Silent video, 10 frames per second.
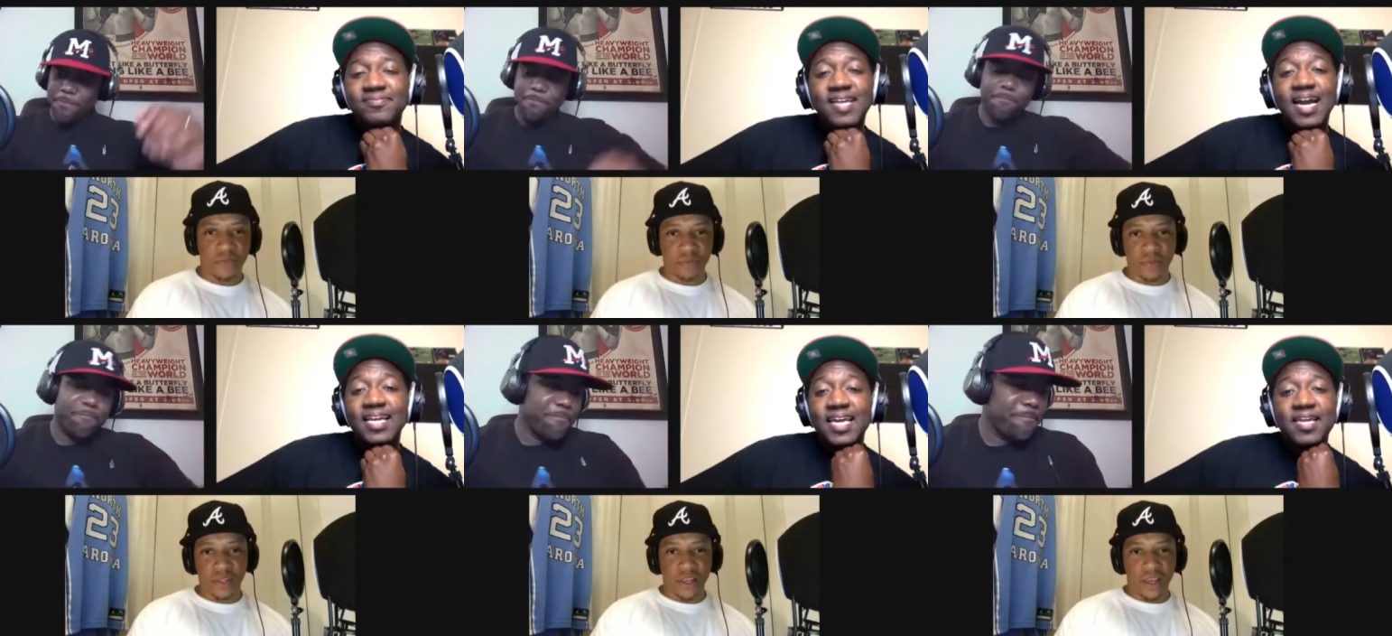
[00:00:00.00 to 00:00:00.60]
Speaker 1: I
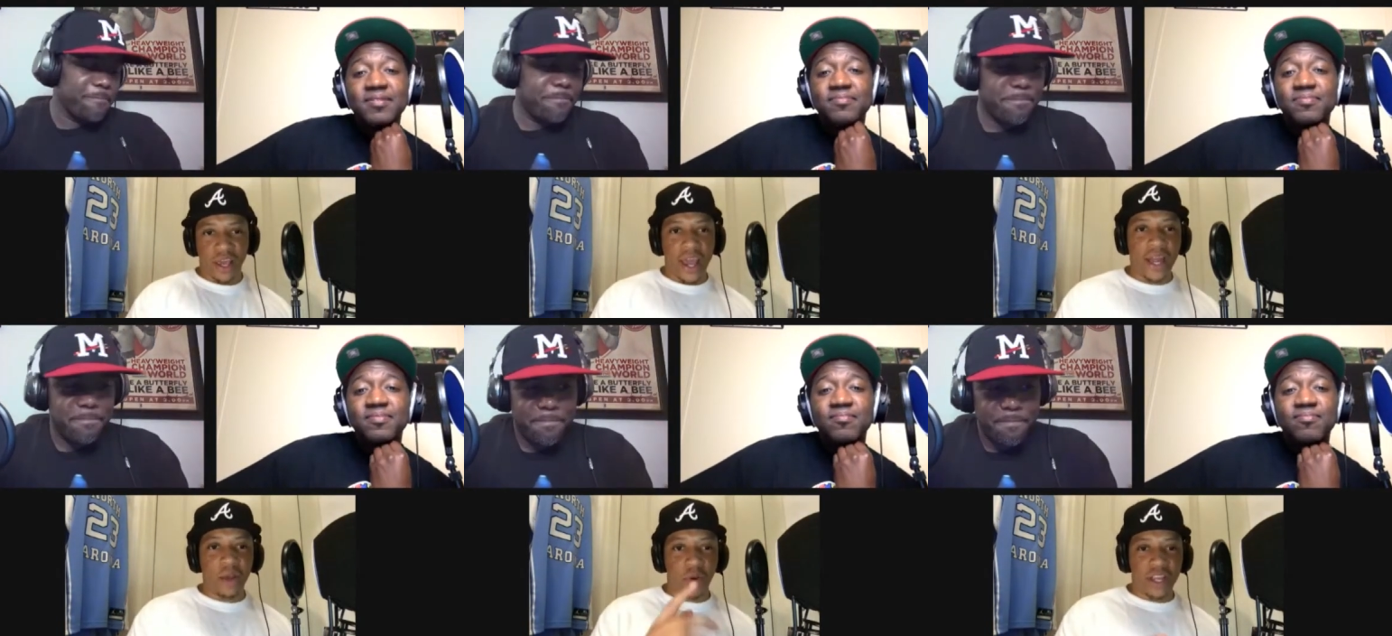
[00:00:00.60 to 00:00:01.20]
get it. And
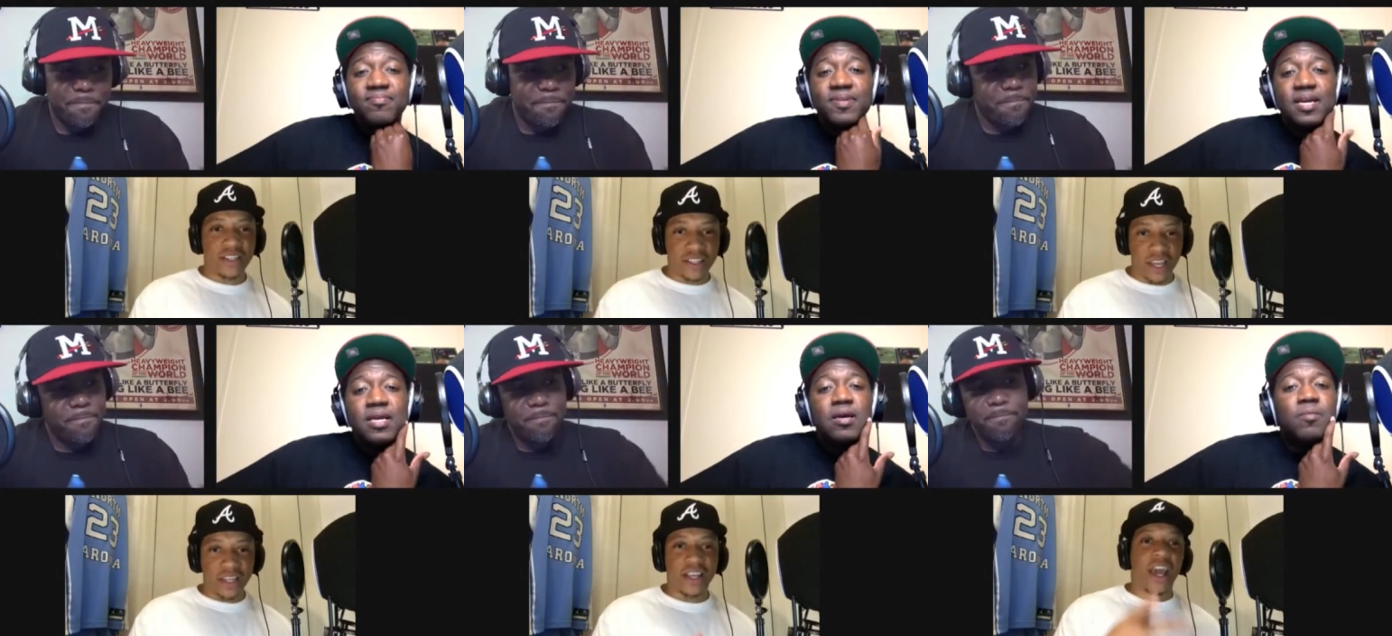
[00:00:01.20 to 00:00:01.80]
it went
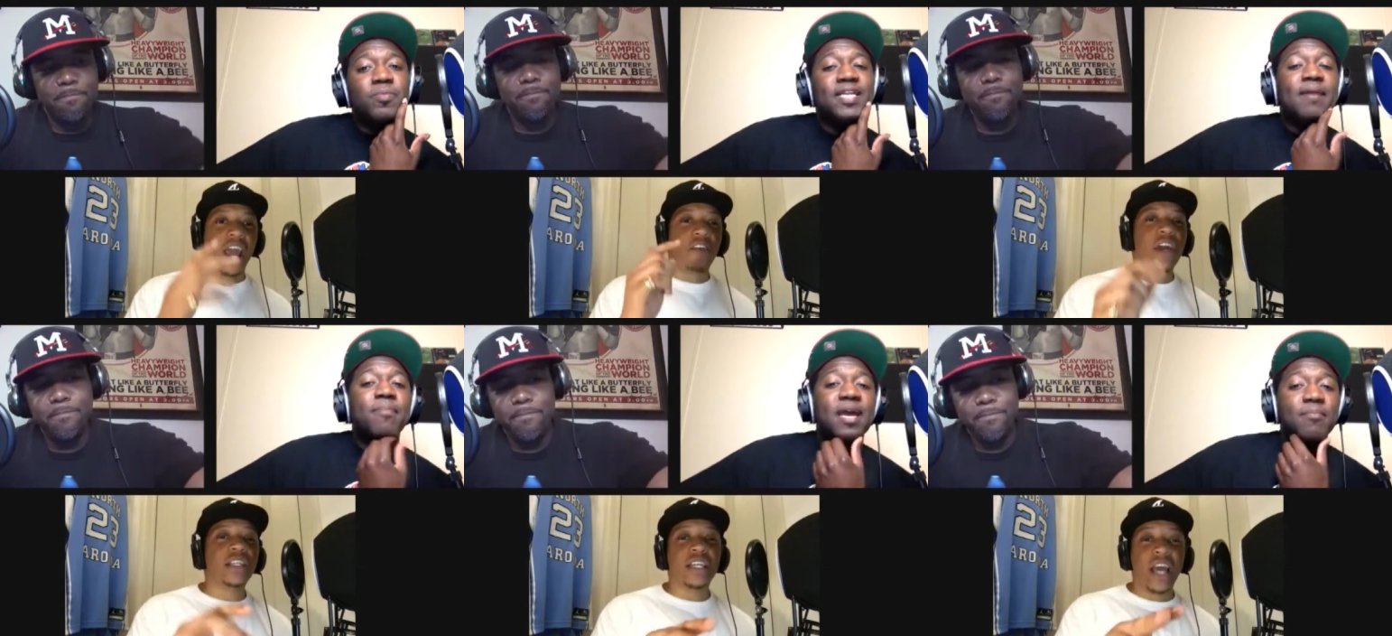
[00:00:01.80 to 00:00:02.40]
six. If that
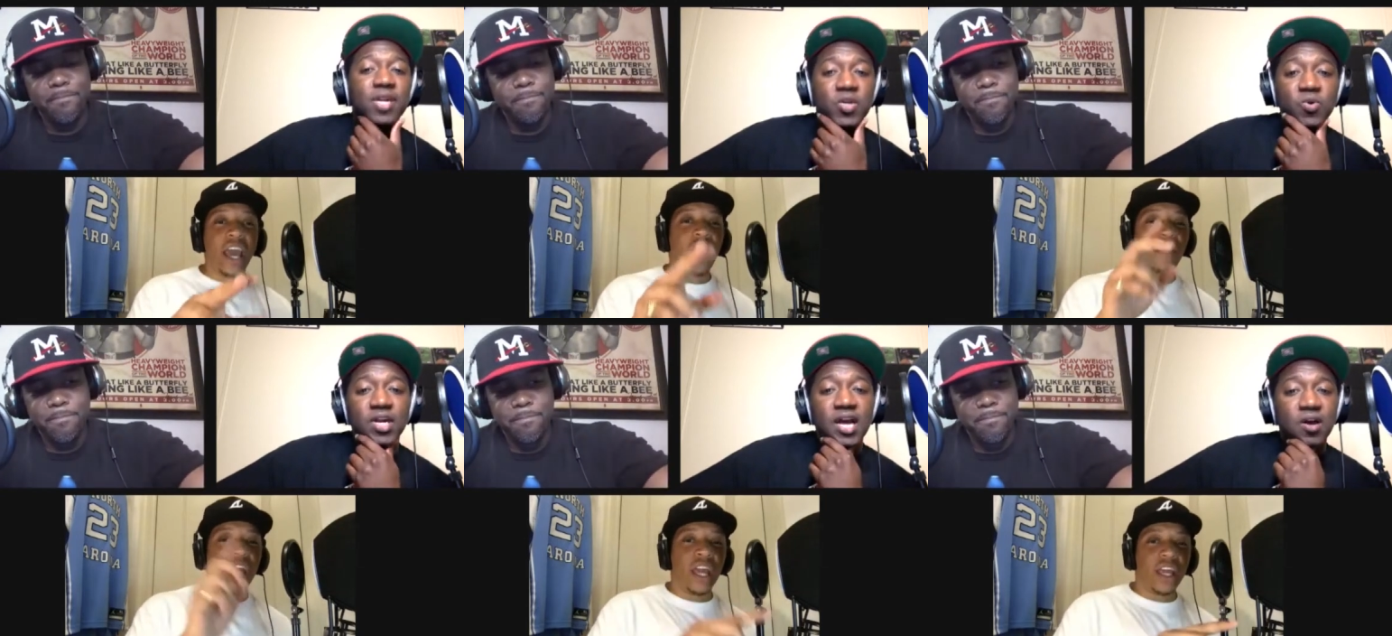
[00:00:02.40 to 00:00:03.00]
man been have, doing
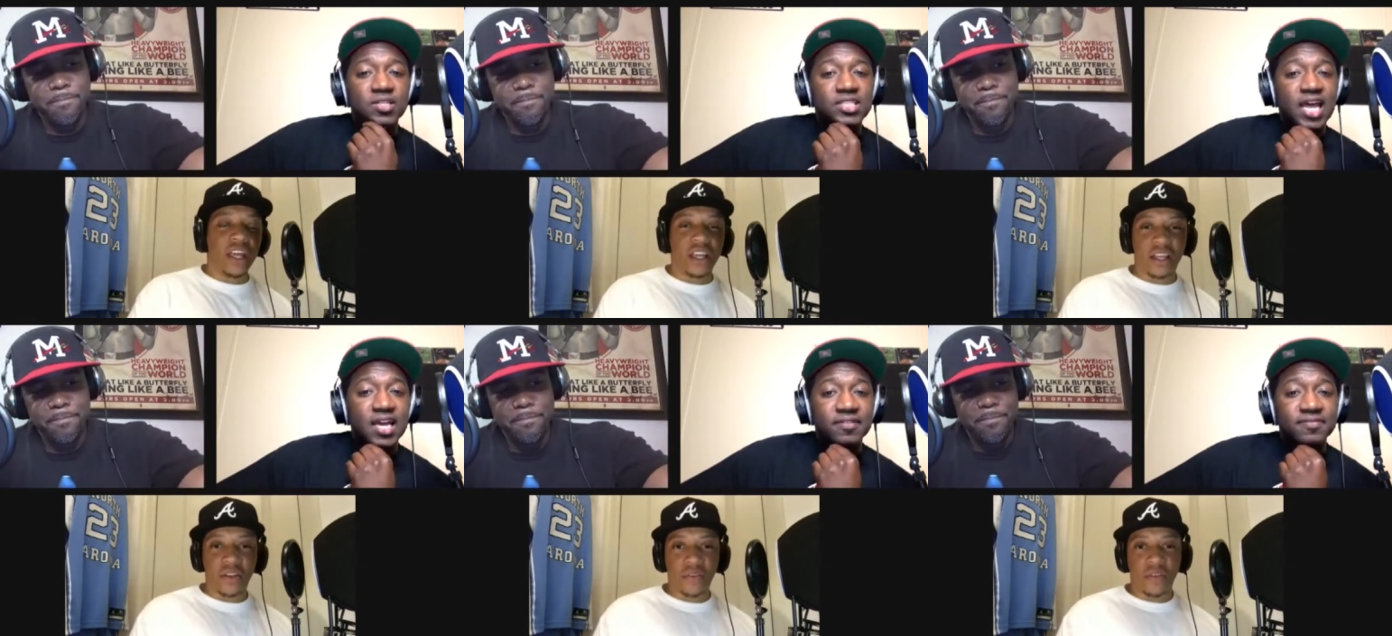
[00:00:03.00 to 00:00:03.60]
it
Speaker 2: all his
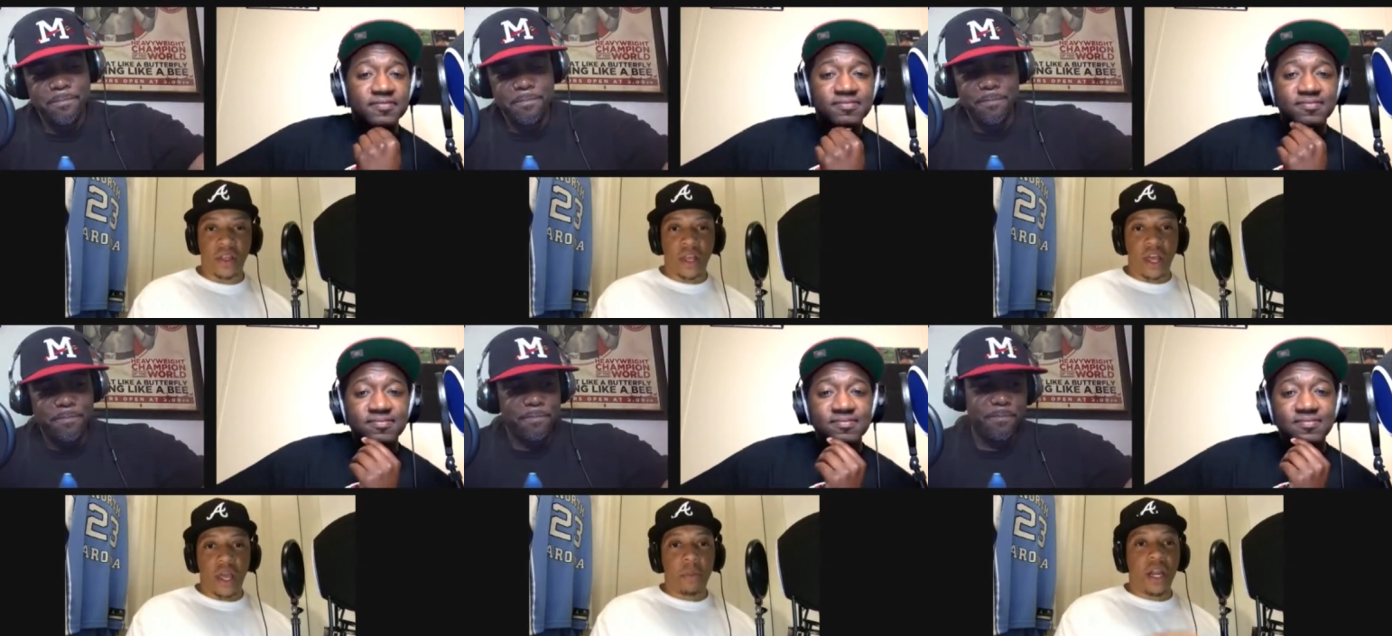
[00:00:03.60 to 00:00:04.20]
life.
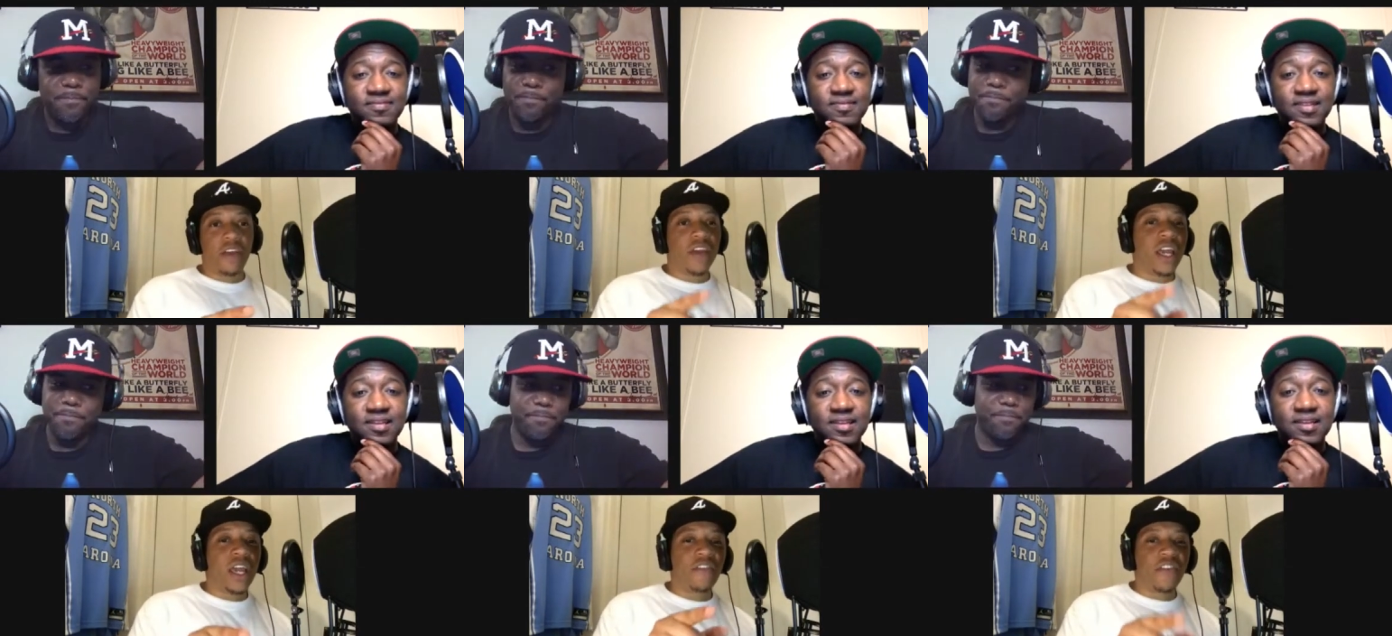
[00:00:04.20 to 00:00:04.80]
Speaker 1: But if
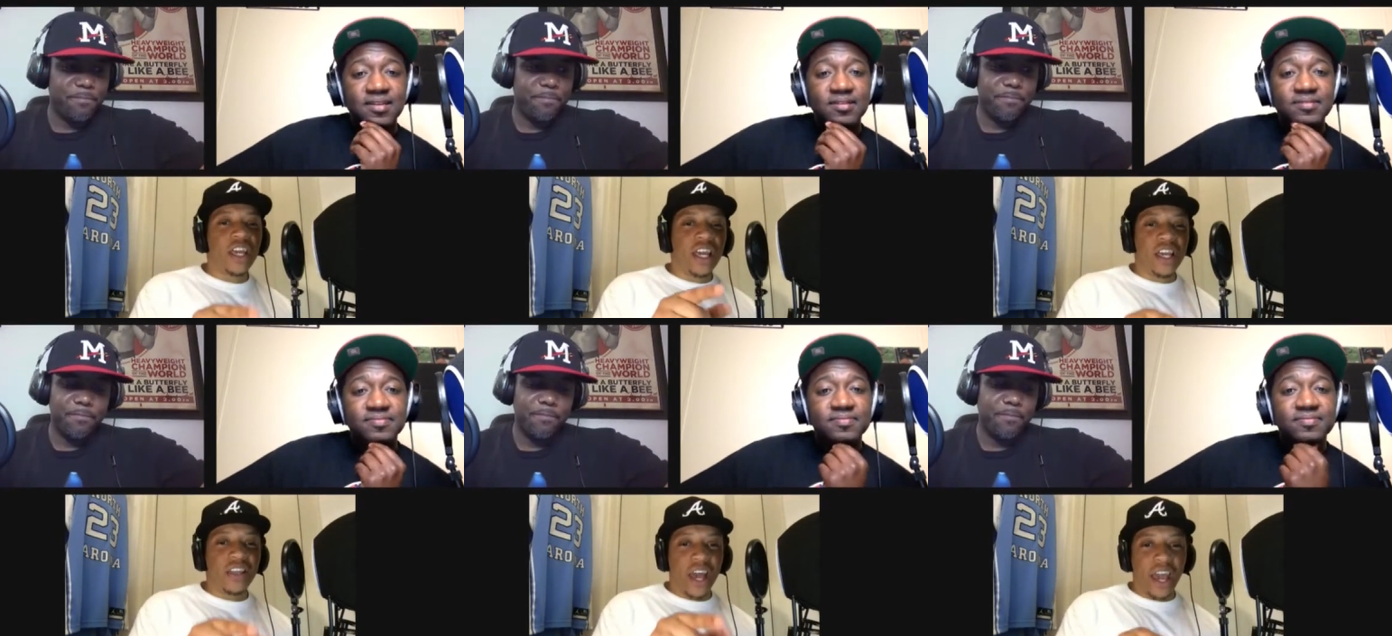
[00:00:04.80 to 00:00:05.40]
if he
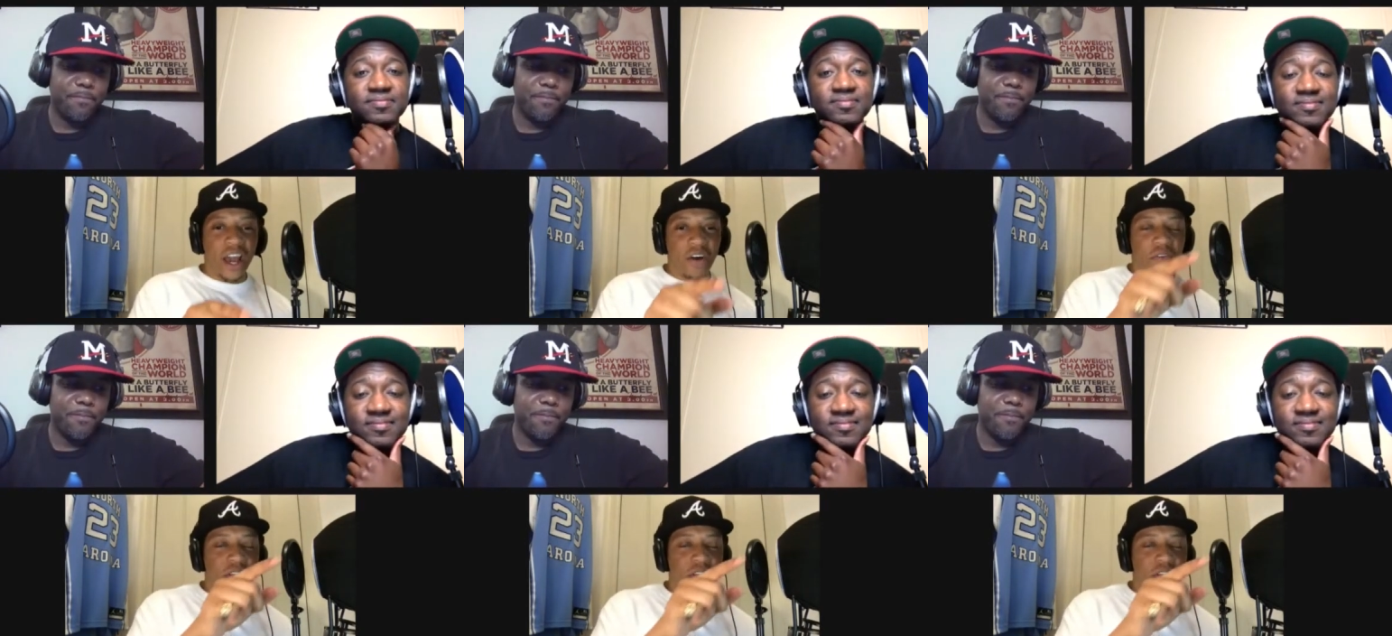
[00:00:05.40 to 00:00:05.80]
either have